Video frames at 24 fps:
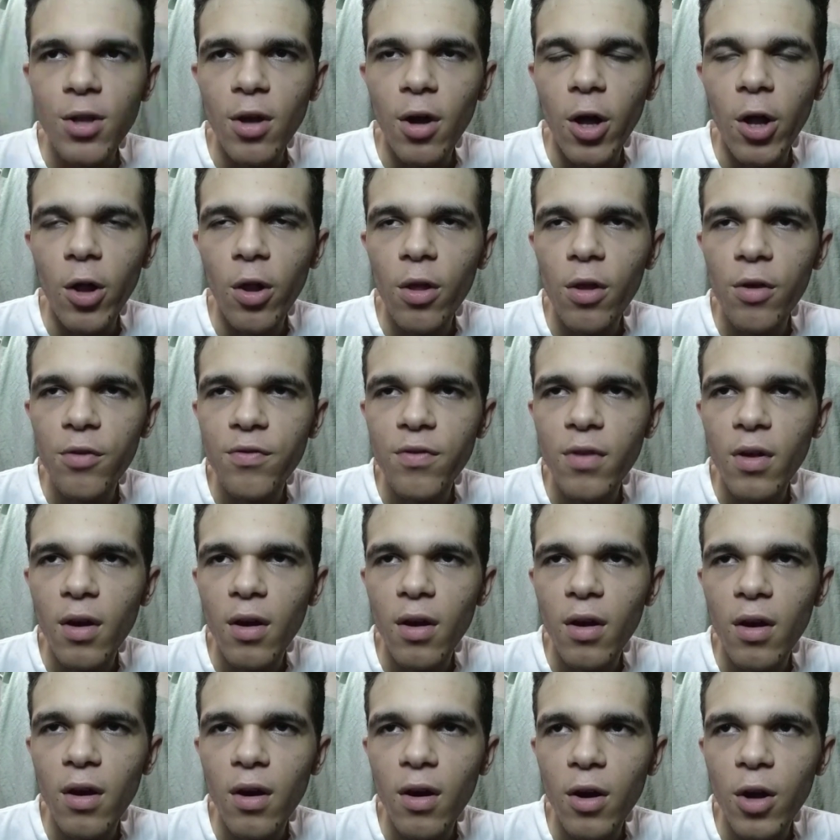all of
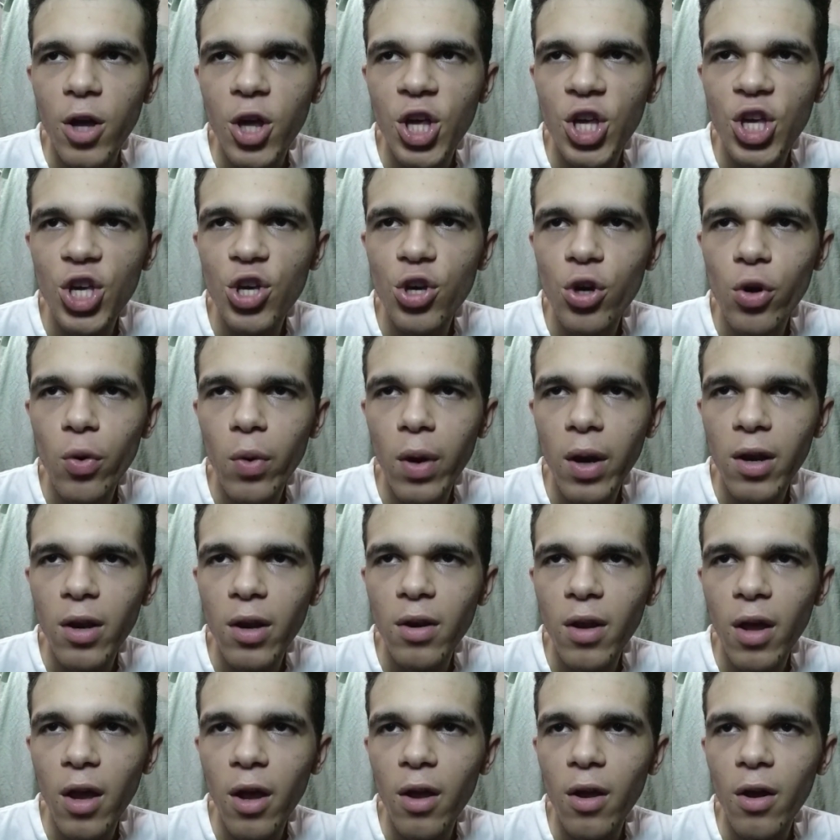the queue
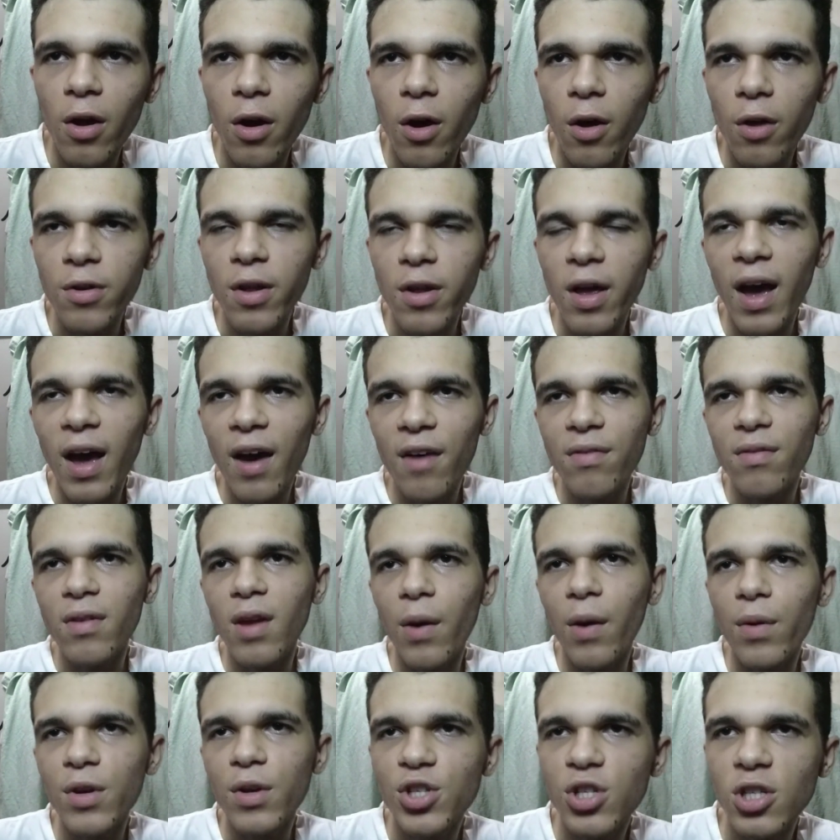and they all they have
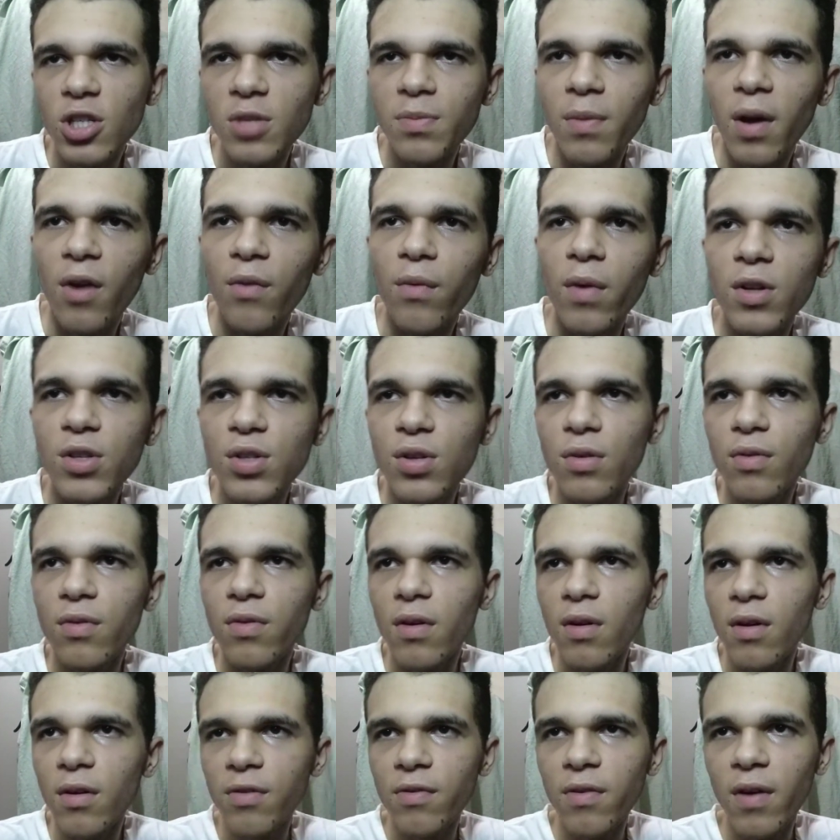now is just my run to
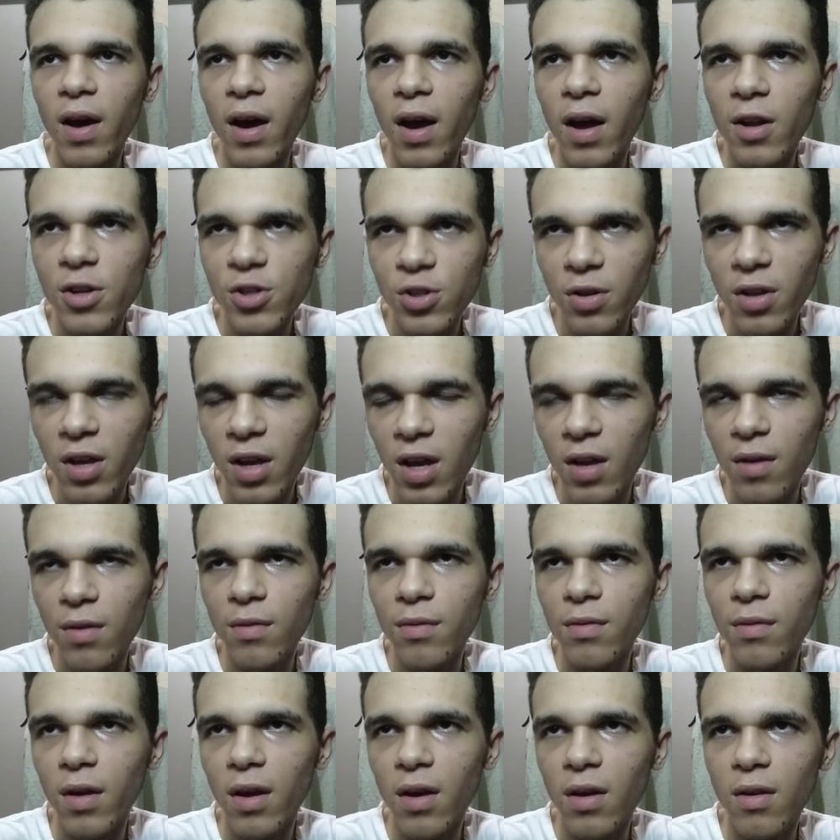verify so they
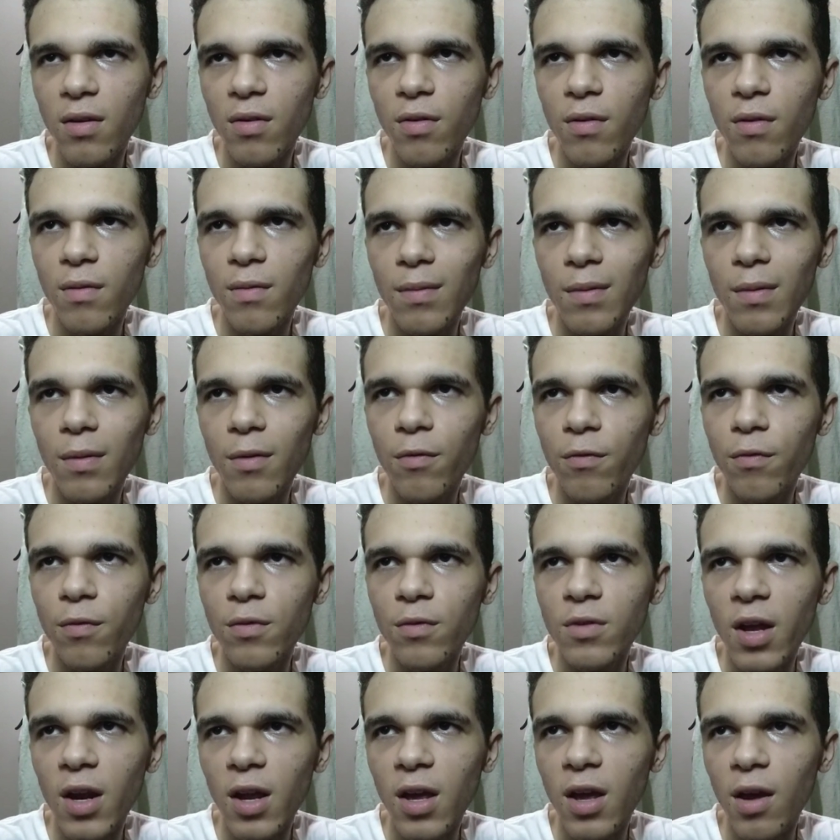can like
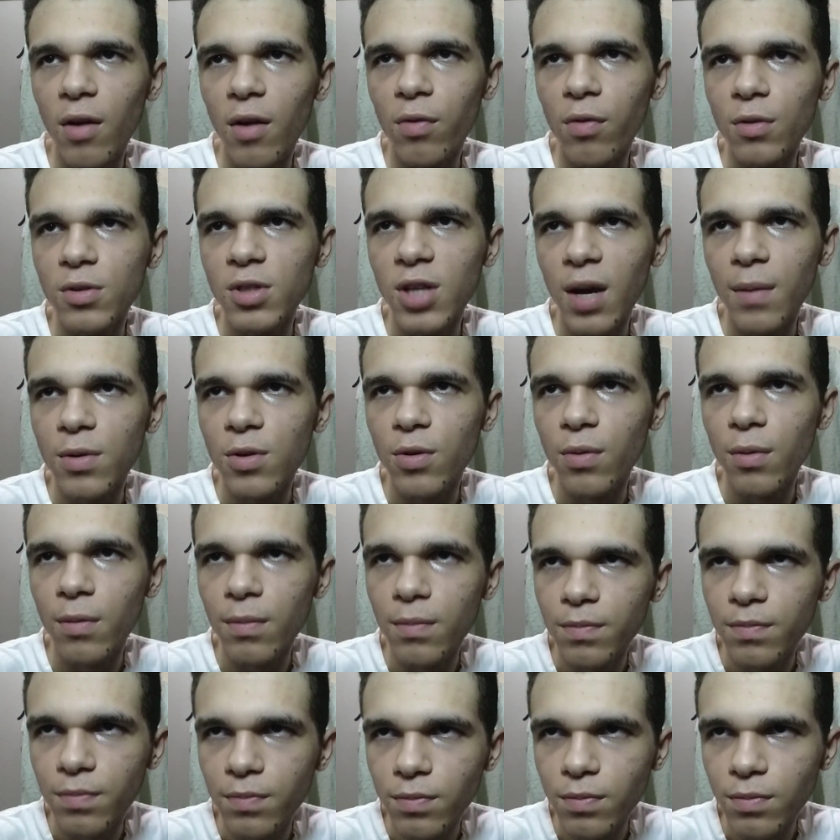dedicate full time to it.
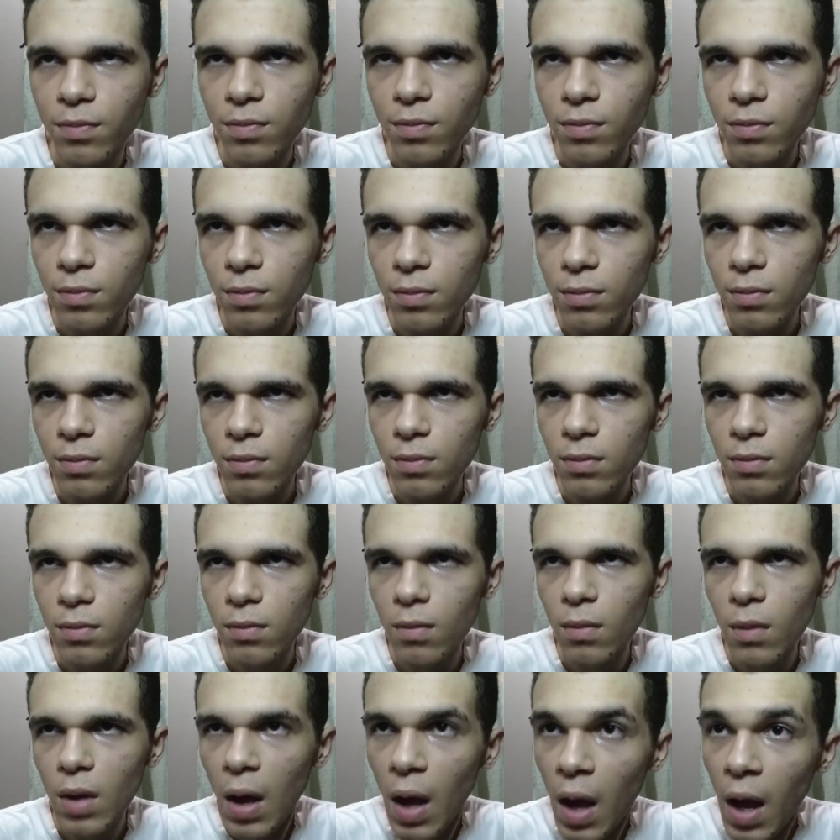
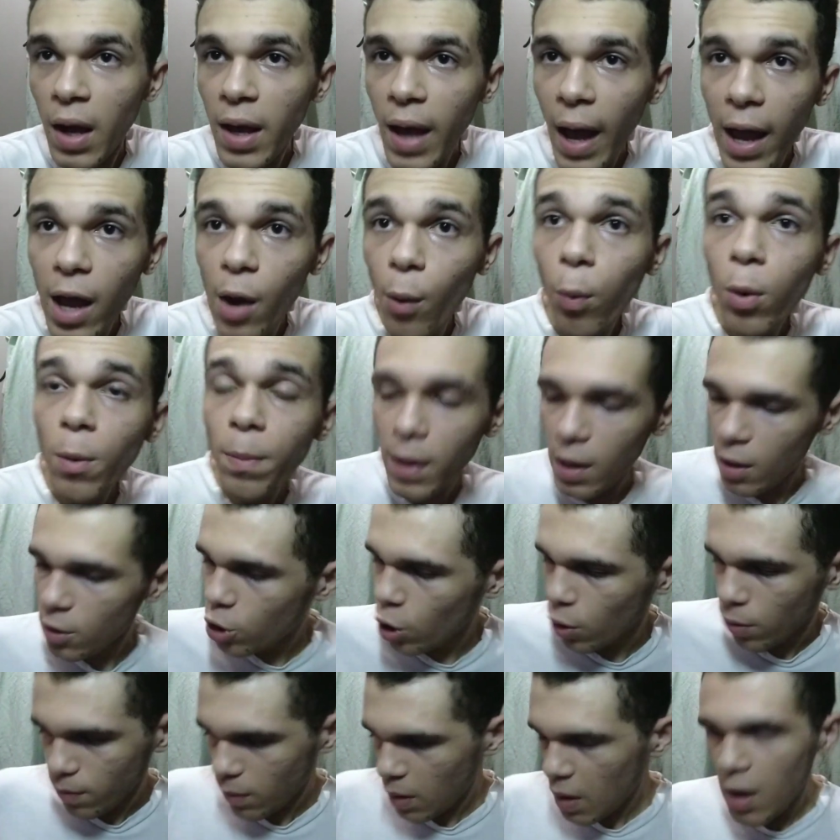Yeah, it would be
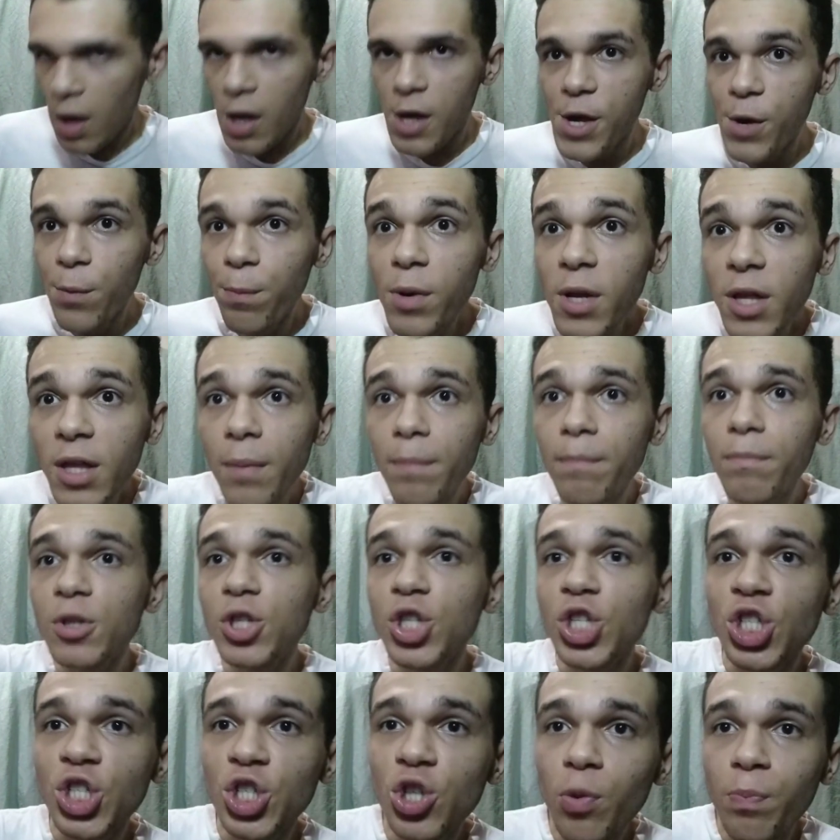dude you beat the
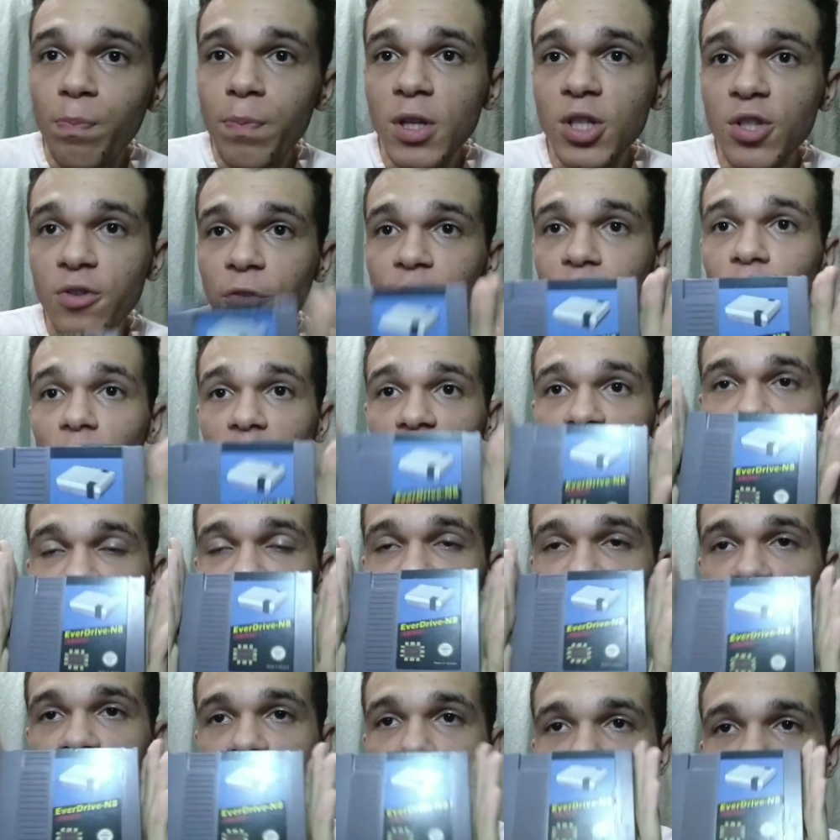stupidest fucking
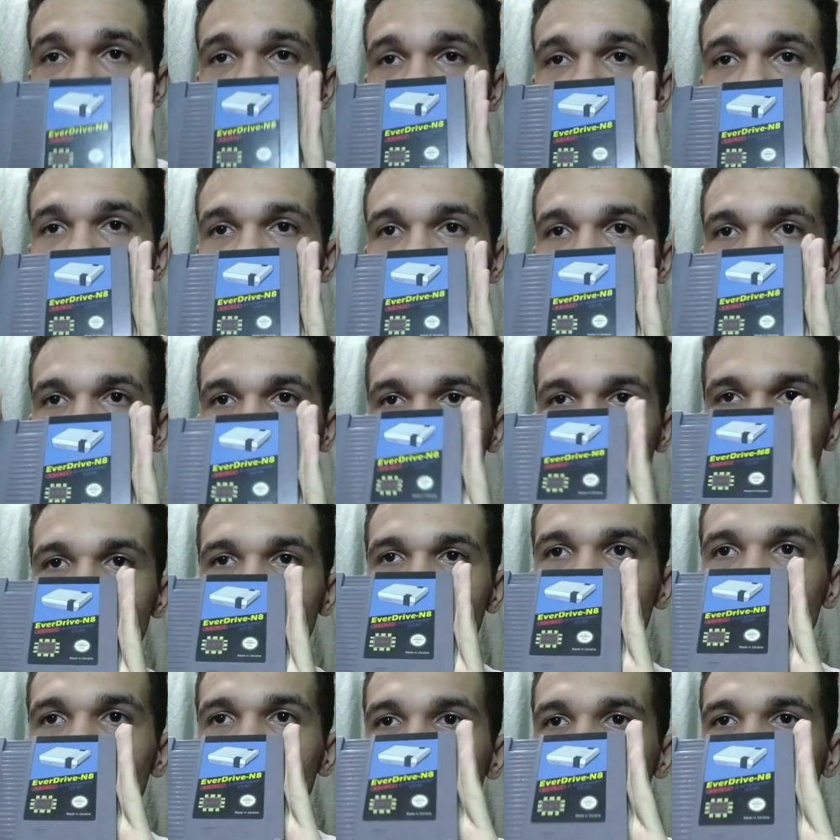shit to, to,
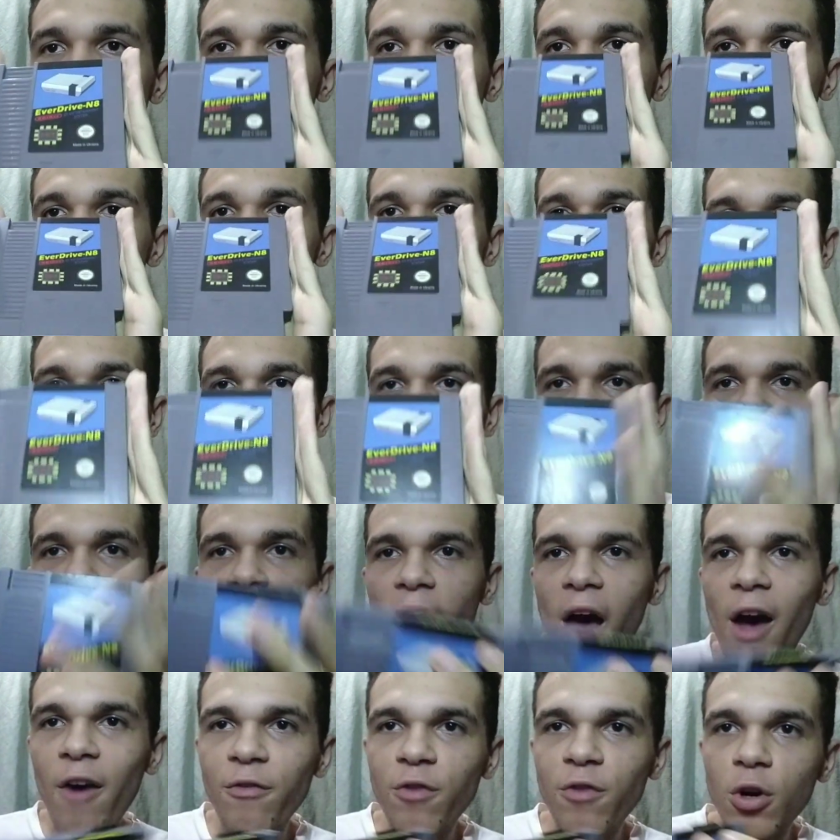to, to cheat
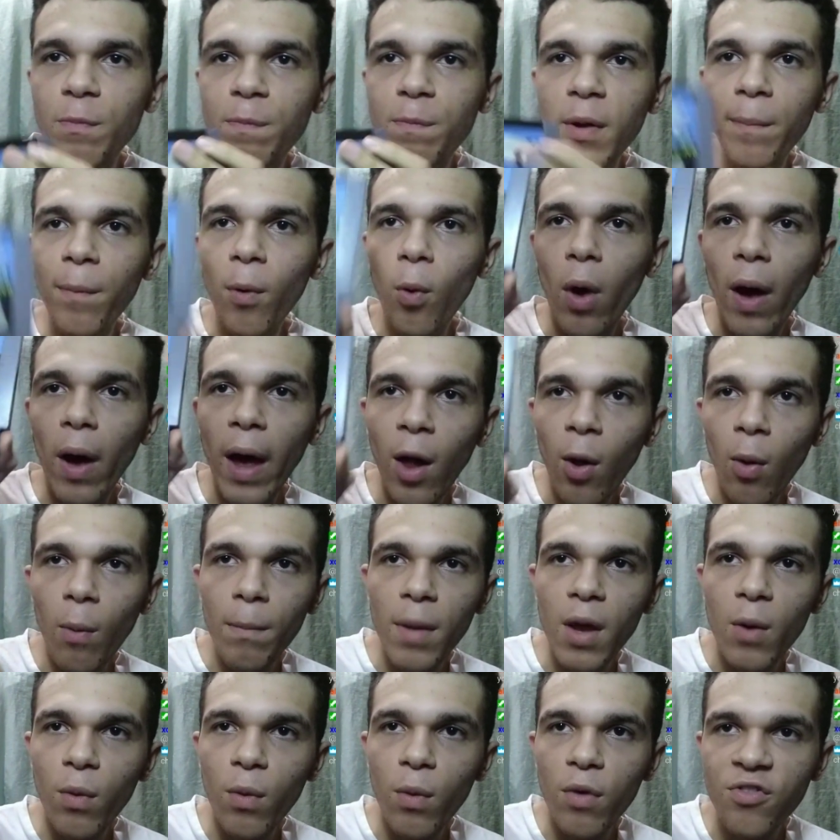after people help
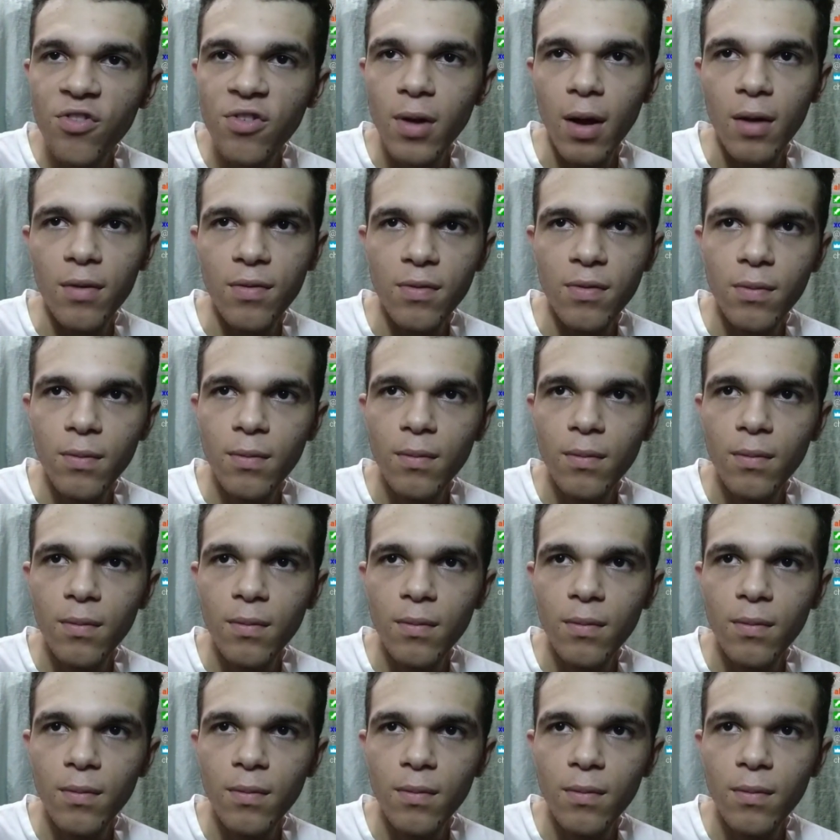me with stuff.